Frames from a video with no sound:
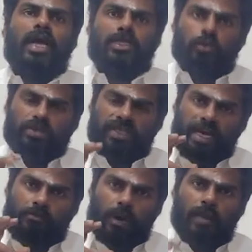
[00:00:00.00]
a
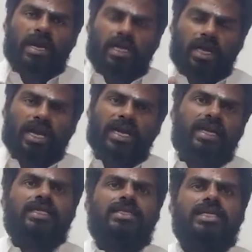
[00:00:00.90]
suicide bomber
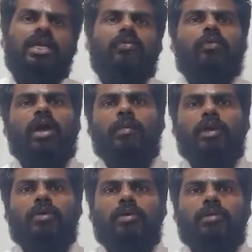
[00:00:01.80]
targeted the city of
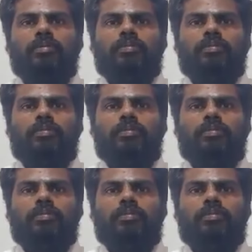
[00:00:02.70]
Coimbatore.